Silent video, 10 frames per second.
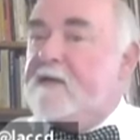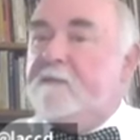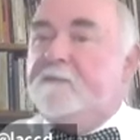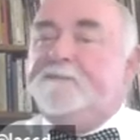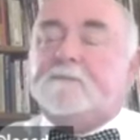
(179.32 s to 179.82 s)
them.
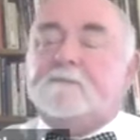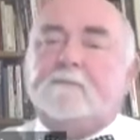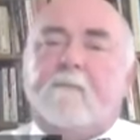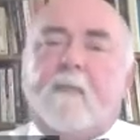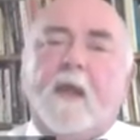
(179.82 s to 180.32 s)

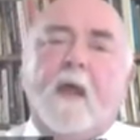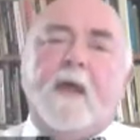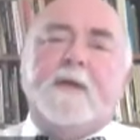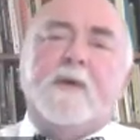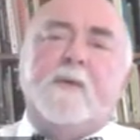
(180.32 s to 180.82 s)

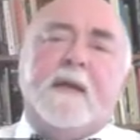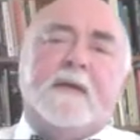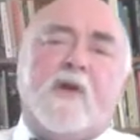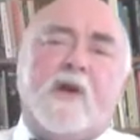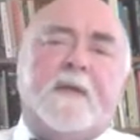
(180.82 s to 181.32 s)
So when I
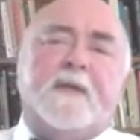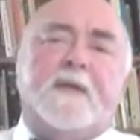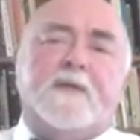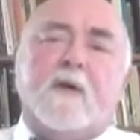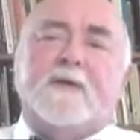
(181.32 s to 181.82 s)
talk about the
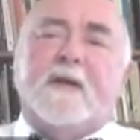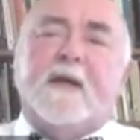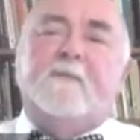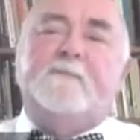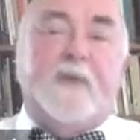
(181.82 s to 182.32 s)

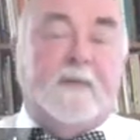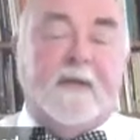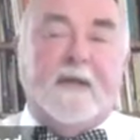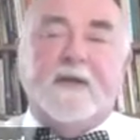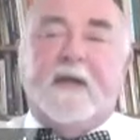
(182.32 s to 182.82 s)
doxa of
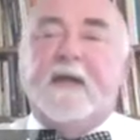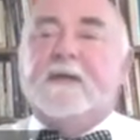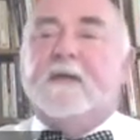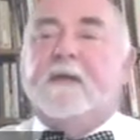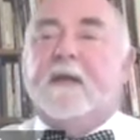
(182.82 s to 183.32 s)
public
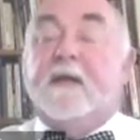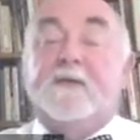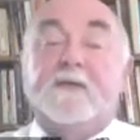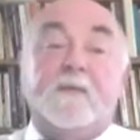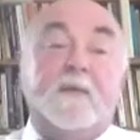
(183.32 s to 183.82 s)
education that
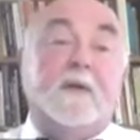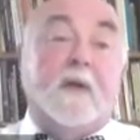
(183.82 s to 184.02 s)
needs to be